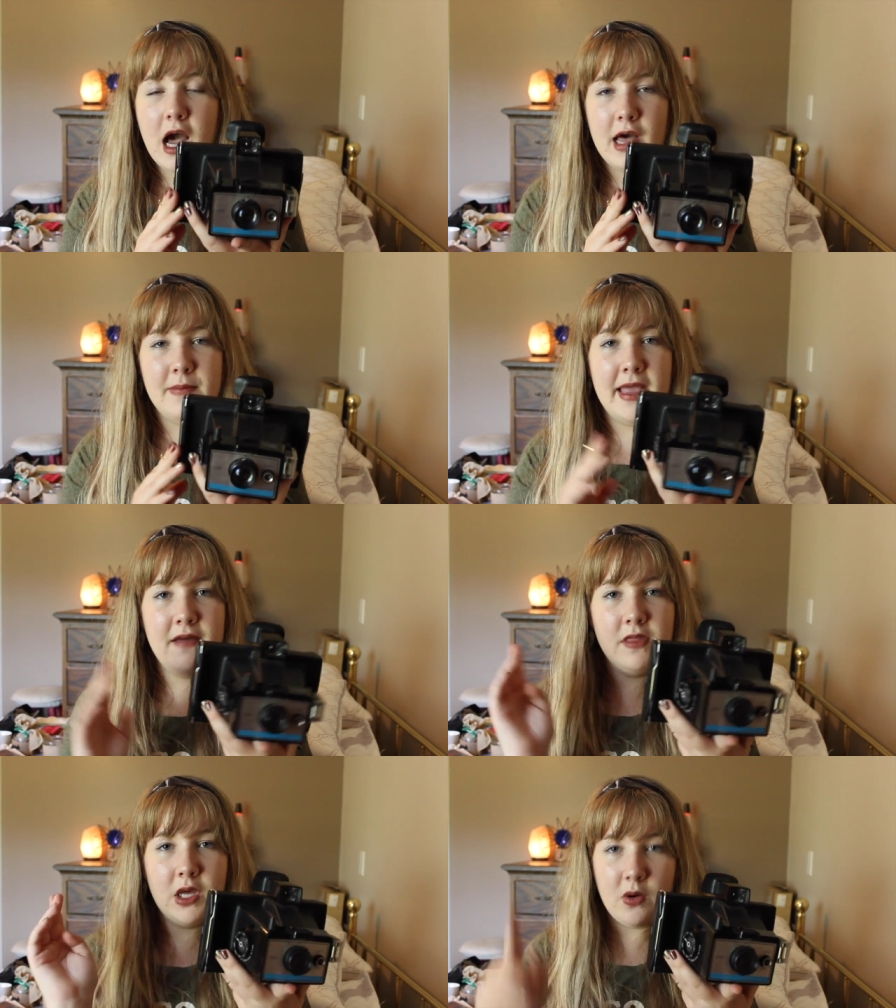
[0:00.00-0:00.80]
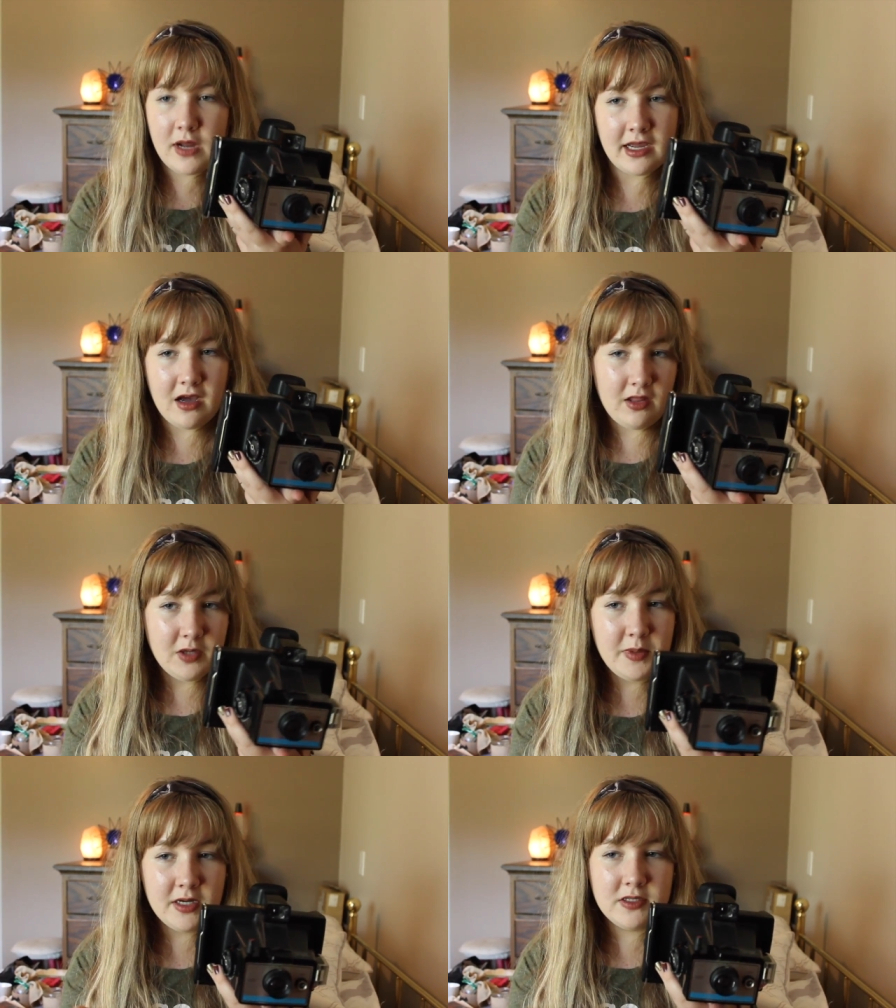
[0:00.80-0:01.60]
um, I have the Kodak
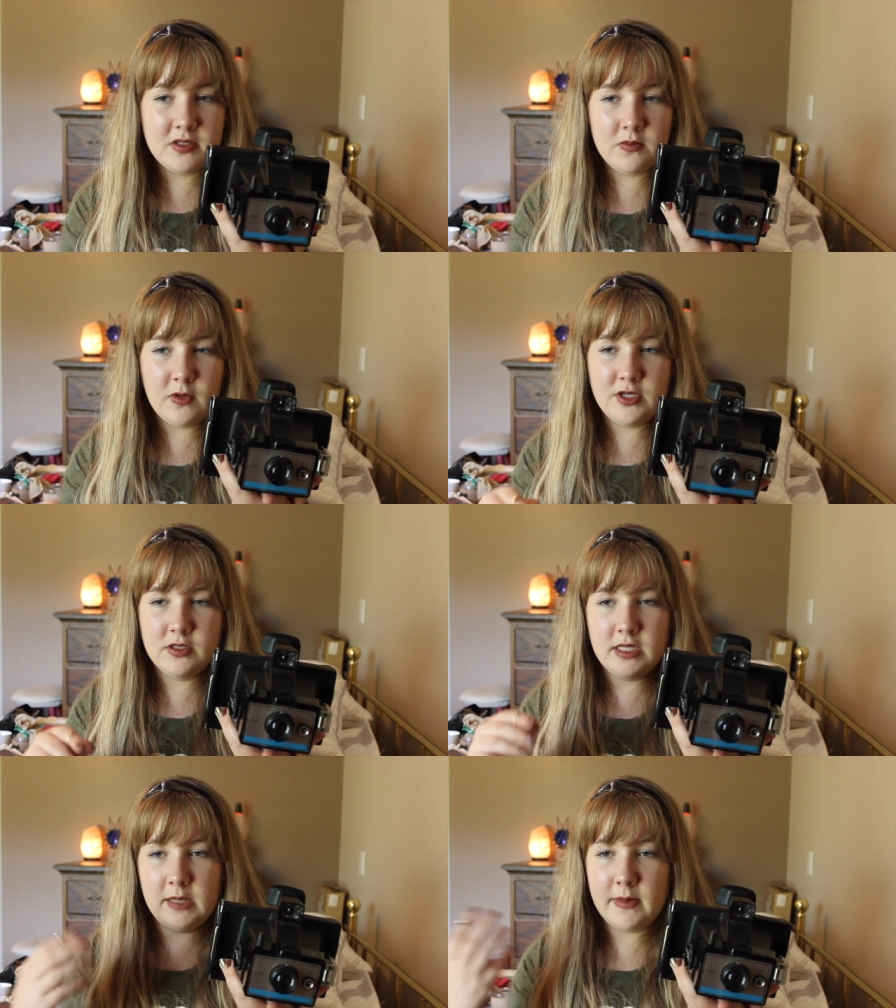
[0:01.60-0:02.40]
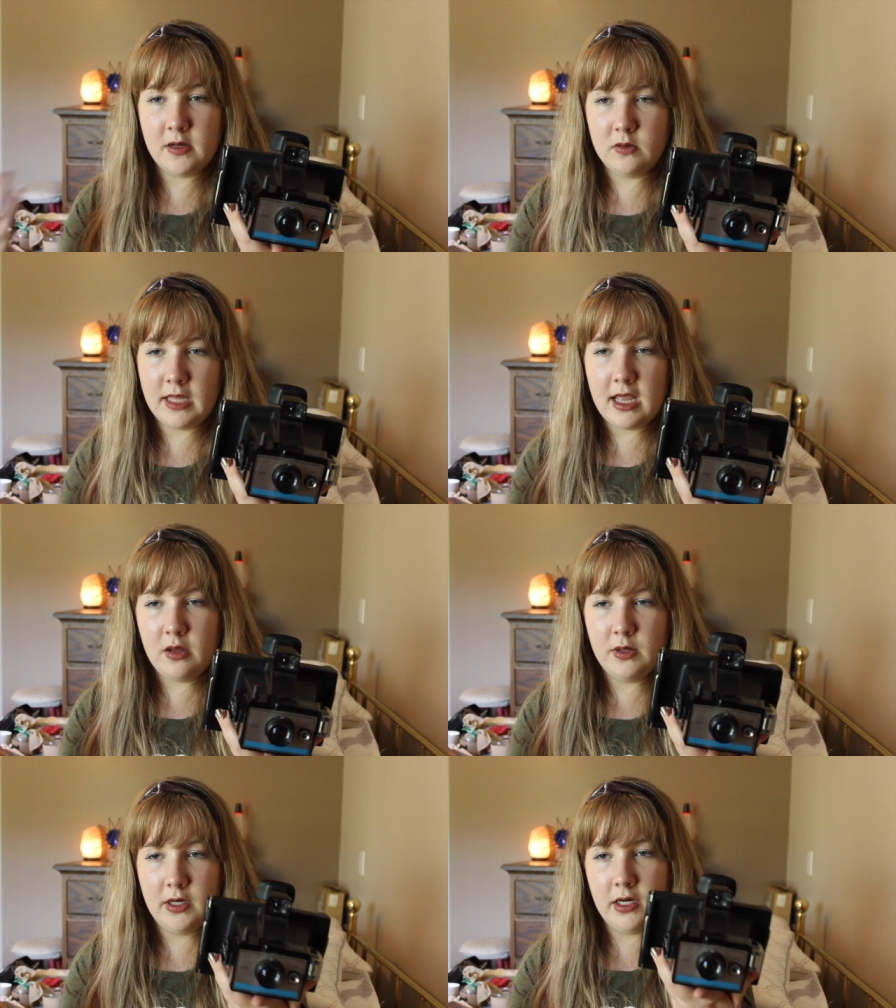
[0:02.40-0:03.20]
Colorburst which is like my only
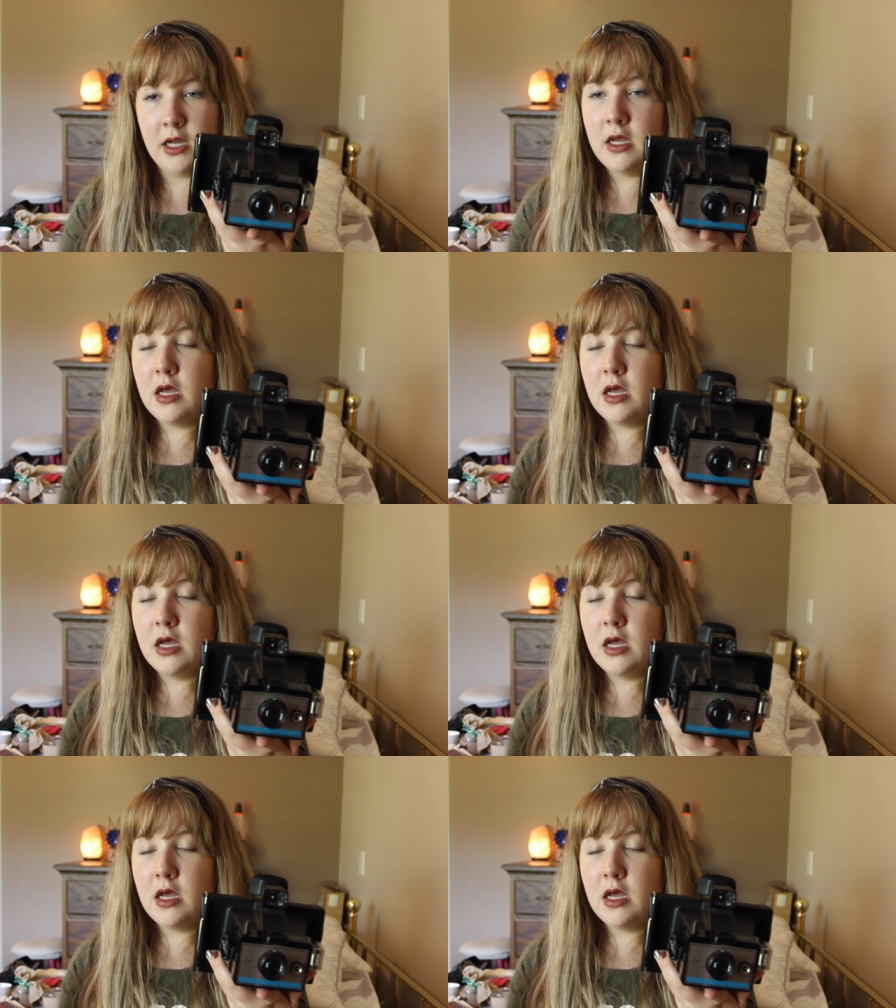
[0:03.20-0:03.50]
other